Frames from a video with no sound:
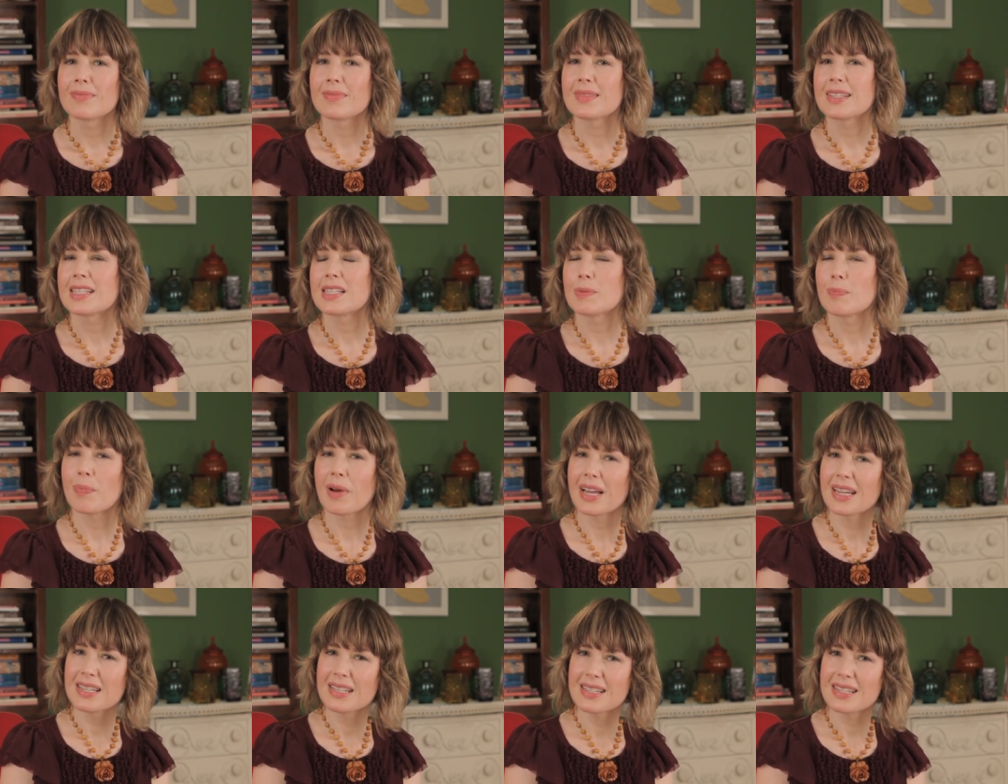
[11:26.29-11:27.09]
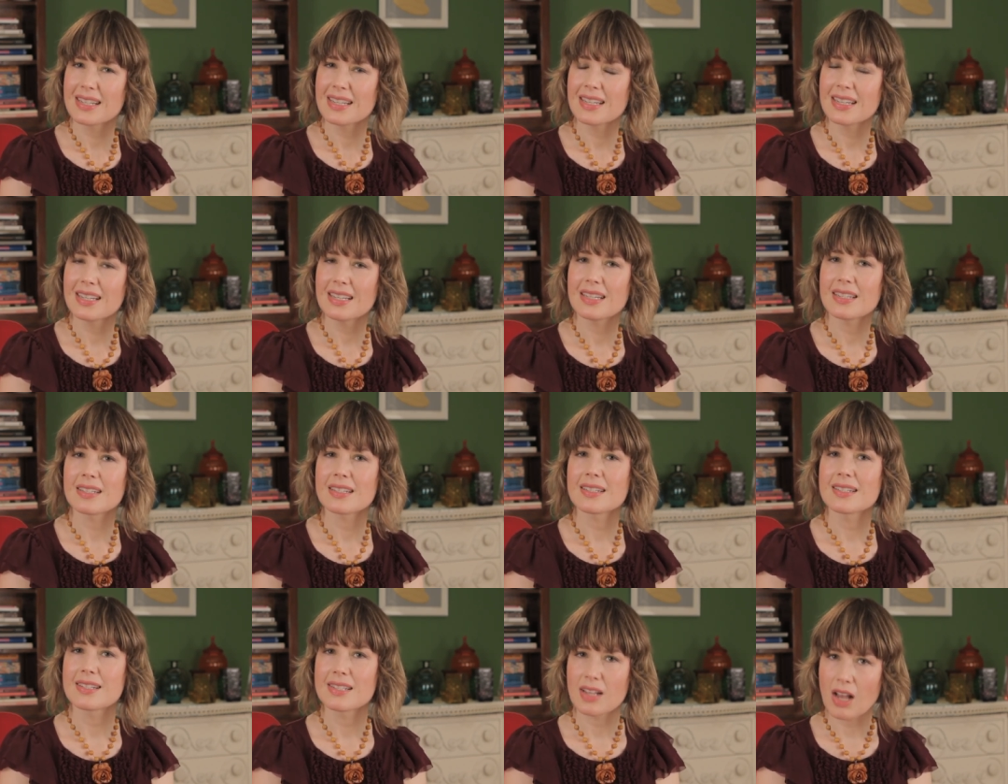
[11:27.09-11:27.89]
spicy,
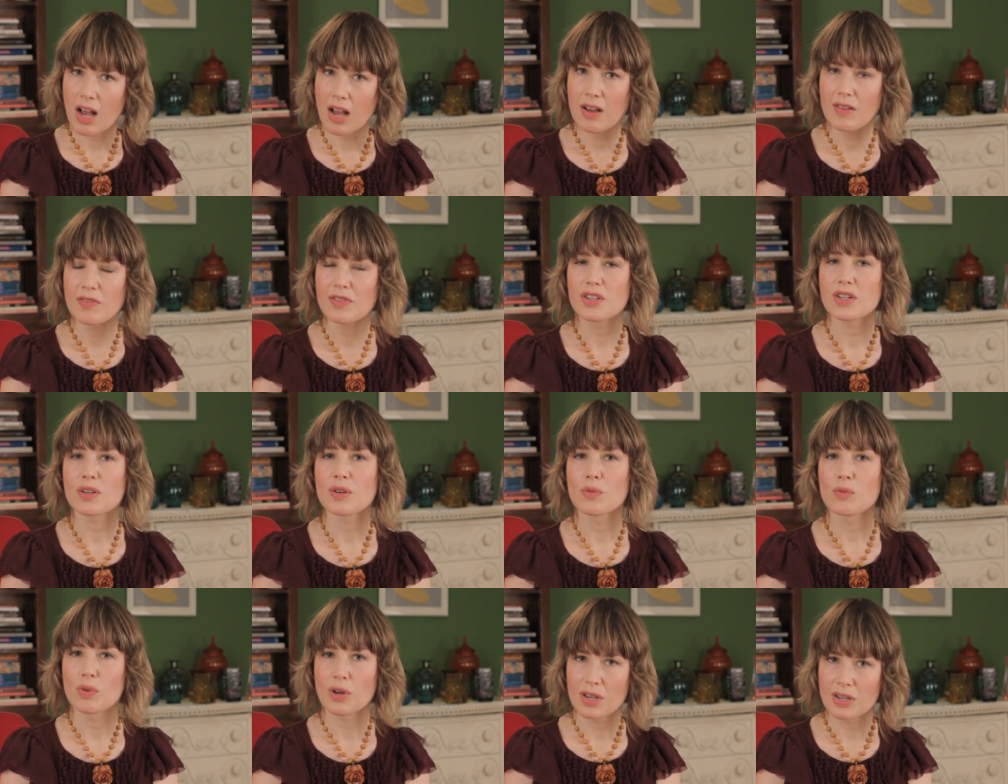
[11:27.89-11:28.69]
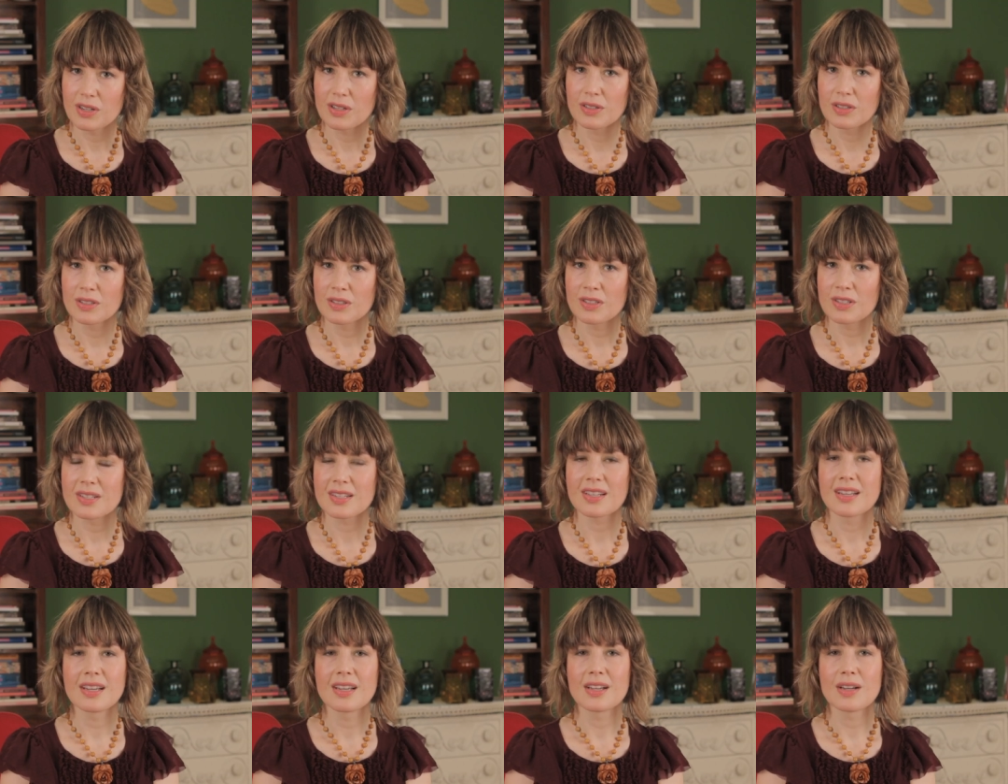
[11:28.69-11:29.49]
soft
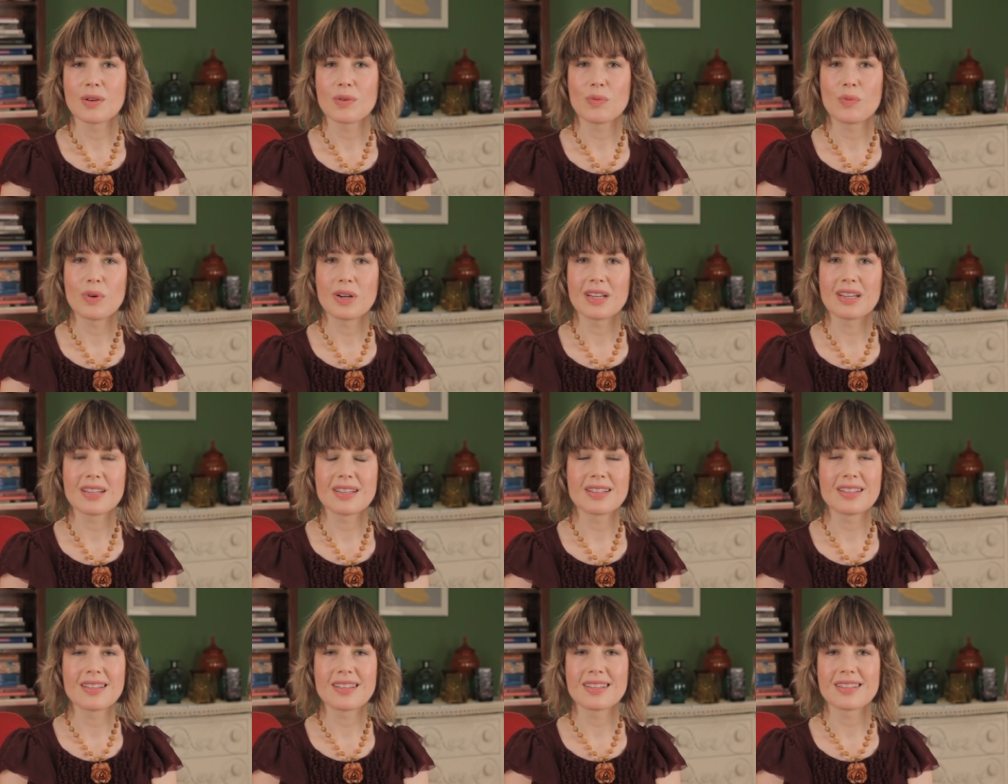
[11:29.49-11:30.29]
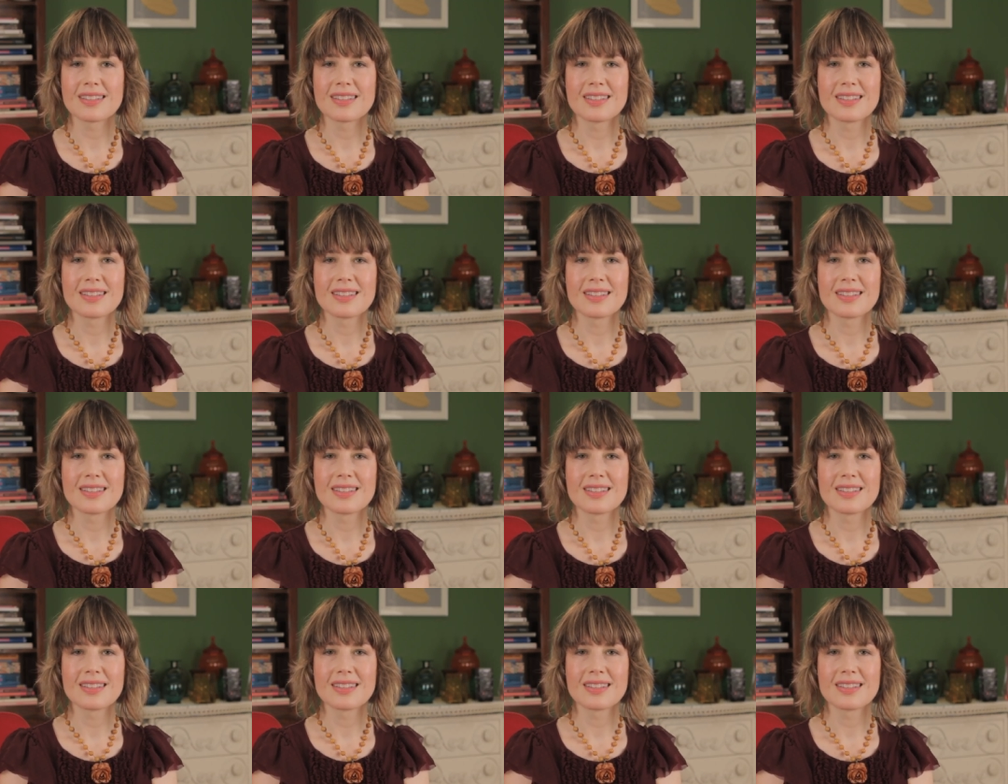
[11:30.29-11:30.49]
rose with